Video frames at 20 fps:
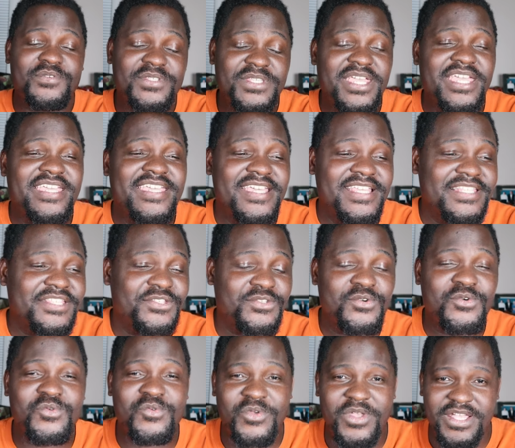to say yes
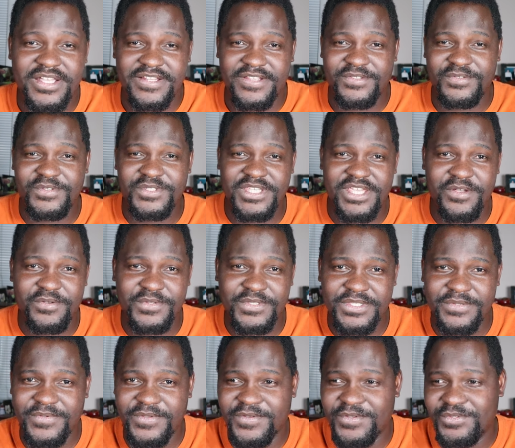so quickly to
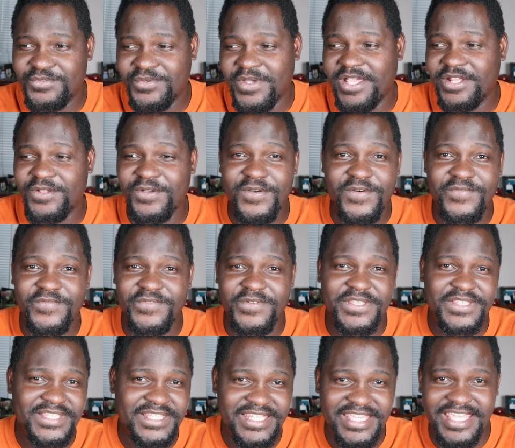Chelsea because we're in a
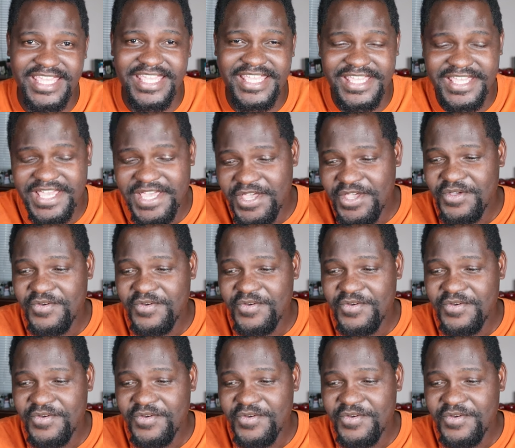conference league.